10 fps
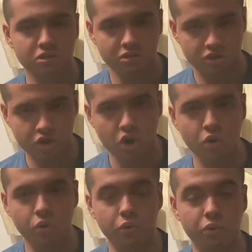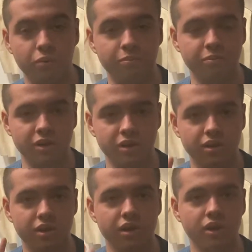So
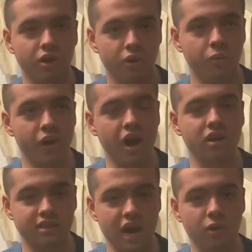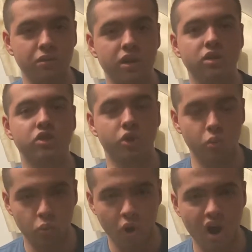we are down to
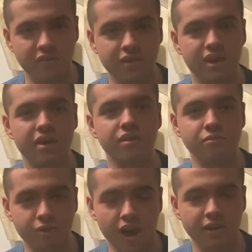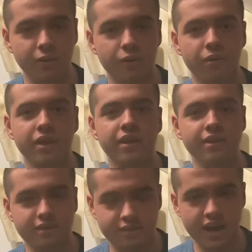one final
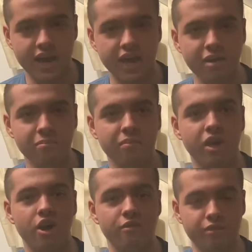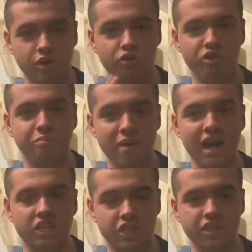day of the group
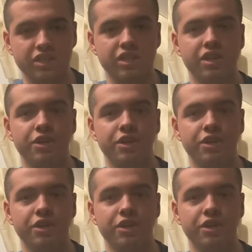matches